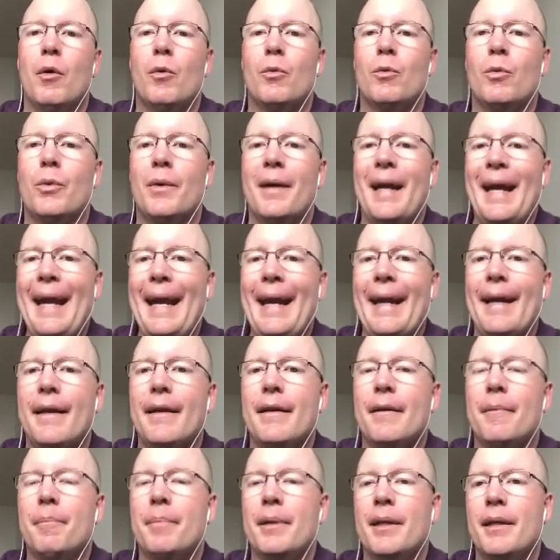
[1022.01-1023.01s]

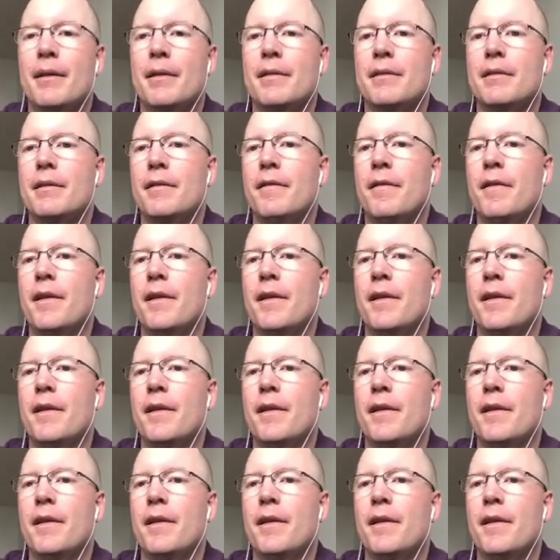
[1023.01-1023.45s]
rank because of the